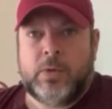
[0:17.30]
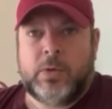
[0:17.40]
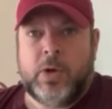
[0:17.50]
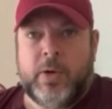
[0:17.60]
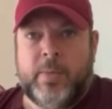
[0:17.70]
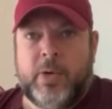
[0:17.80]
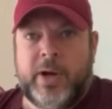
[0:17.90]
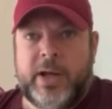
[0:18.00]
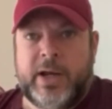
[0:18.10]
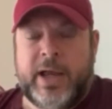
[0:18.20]
Good
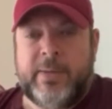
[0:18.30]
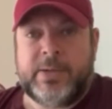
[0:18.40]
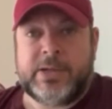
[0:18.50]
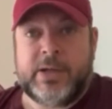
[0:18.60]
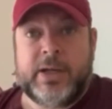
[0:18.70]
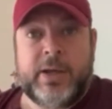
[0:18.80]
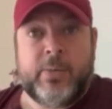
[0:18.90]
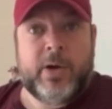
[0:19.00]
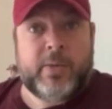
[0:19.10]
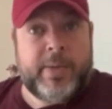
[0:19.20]
morning and happy Sunday, and
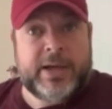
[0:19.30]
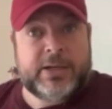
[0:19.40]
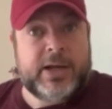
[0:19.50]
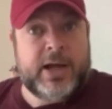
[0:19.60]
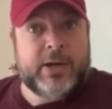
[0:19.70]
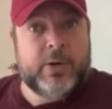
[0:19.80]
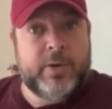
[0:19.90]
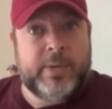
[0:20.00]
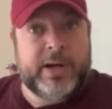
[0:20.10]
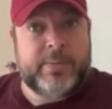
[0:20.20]
welcome back to the Hot Corner.
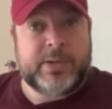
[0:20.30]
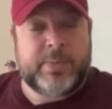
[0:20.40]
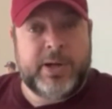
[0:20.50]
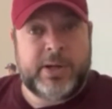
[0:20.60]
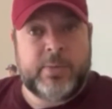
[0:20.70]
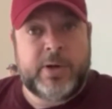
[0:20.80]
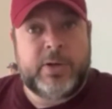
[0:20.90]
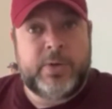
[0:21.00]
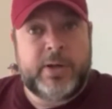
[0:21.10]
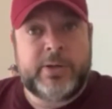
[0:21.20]
My name is Mike, and we're going
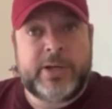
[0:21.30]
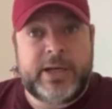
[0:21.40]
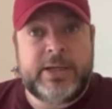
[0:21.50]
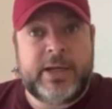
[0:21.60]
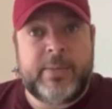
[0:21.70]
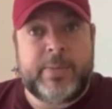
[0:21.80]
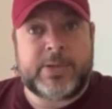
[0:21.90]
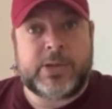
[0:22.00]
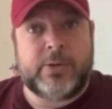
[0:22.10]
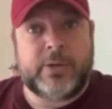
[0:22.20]
to do another TTM
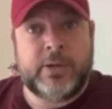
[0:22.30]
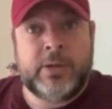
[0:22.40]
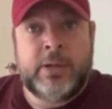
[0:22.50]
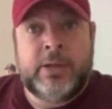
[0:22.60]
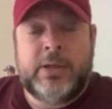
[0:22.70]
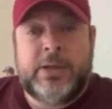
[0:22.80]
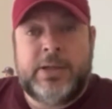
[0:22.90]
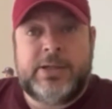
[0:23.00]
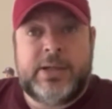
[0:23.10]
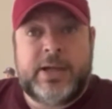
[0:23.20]
episode.
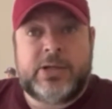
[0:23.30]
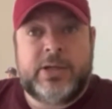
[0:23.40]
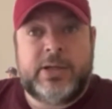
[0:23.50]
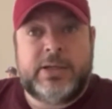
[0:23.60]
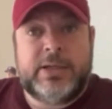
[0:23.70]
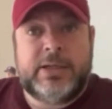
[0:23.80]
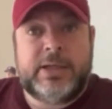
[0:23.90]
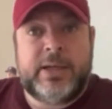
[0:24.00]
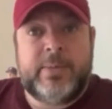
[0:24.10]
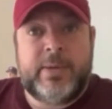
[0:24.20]
This is actually
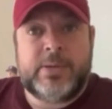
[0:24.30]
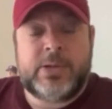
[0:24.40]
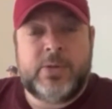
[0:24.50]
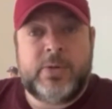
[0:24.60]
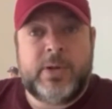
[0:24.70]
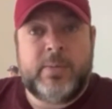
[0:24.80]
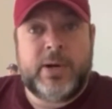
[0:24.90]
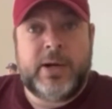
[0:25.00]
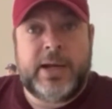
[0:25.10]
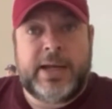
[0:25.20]
TTM episode number